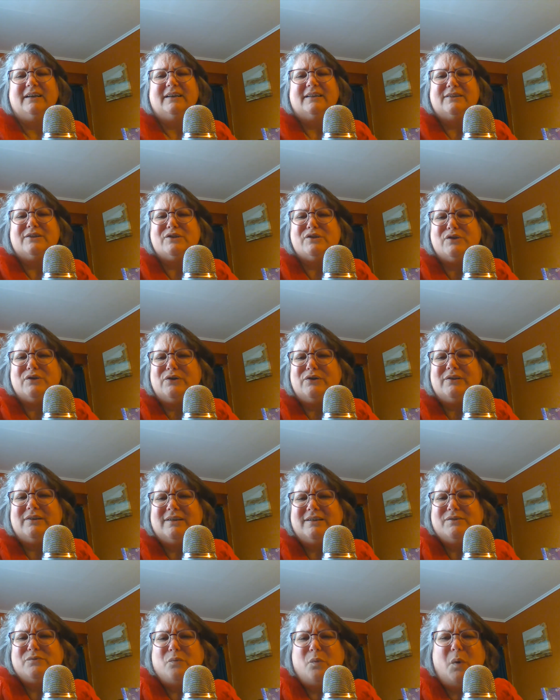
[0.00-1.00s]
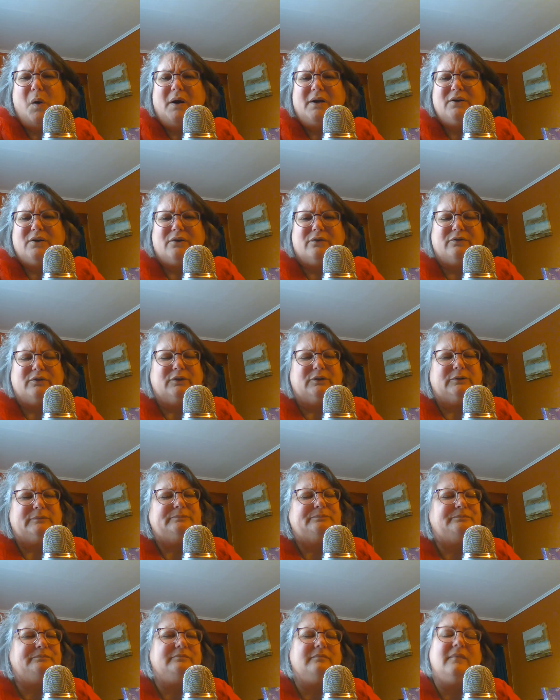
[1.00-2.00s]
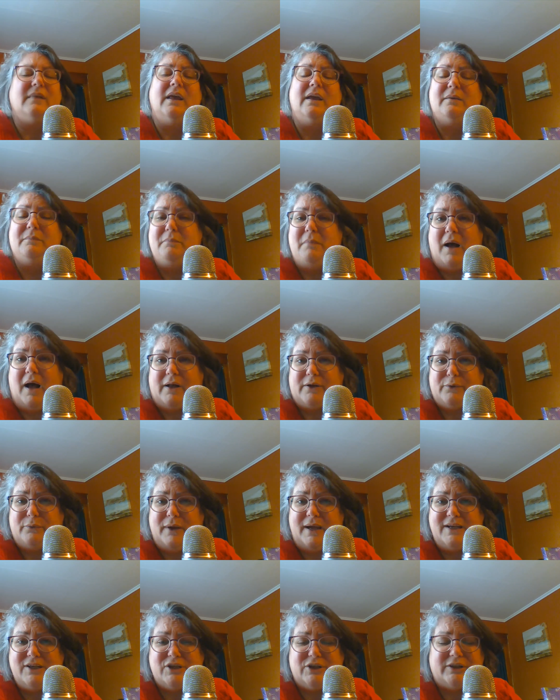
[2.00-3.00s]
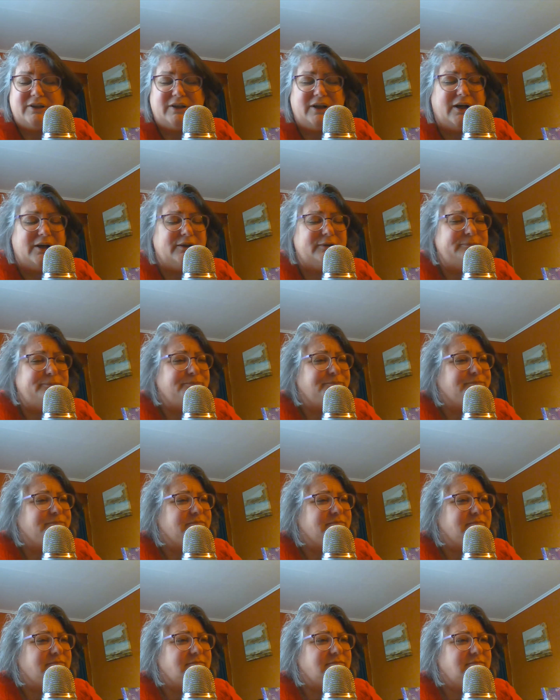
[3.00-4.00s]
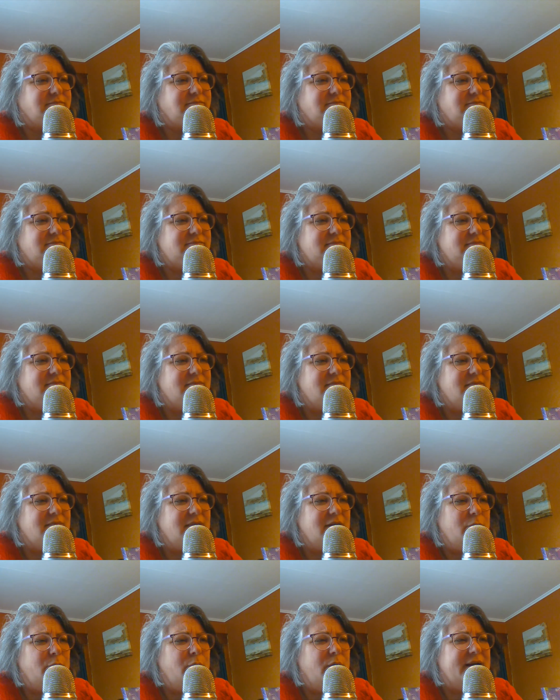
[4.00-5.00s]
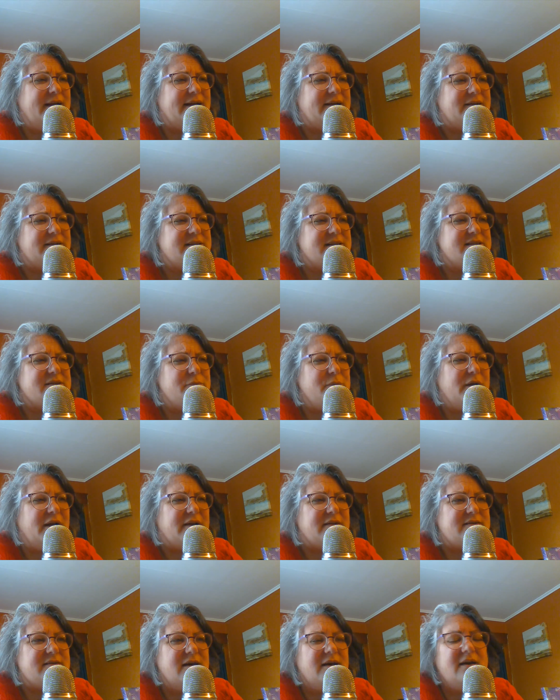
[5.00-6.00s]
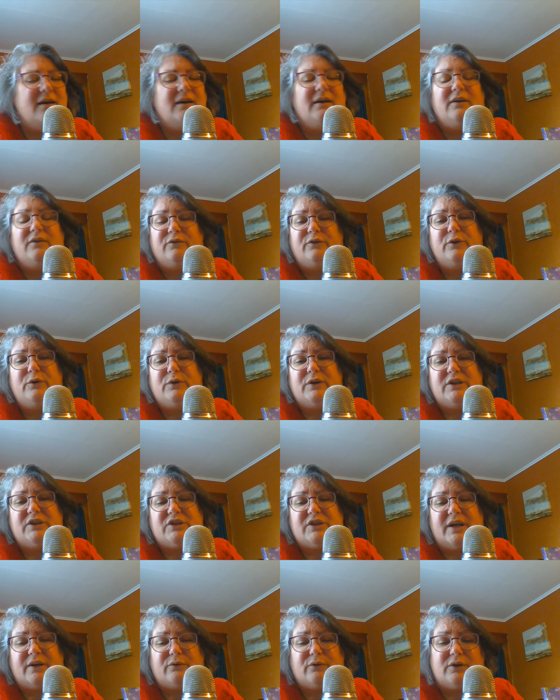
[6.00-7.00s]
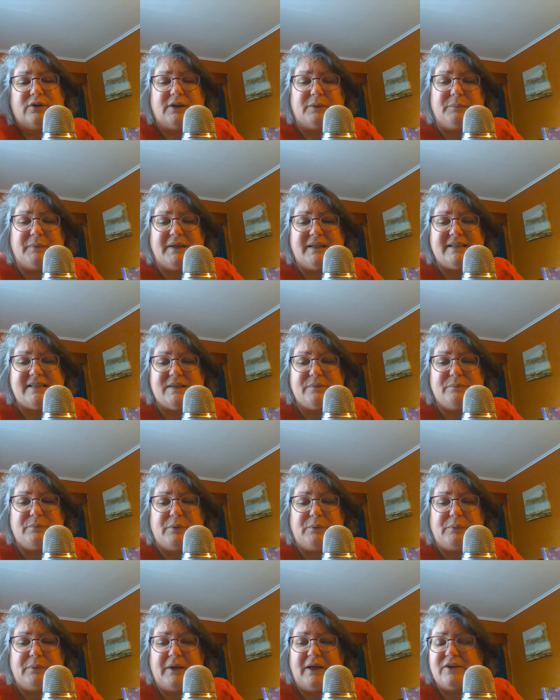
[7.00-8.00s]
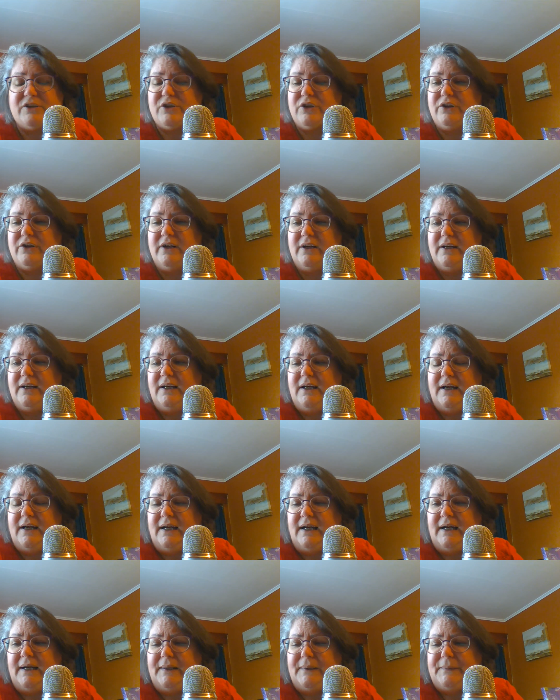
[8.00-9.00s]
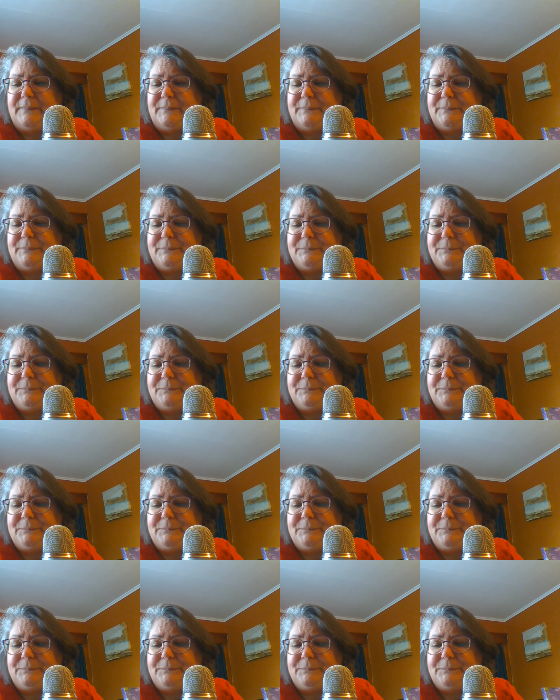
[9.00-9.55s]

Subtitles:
Dessert is wonderful in moderation, y'all. What else? Food in general can be a simple pleasure. I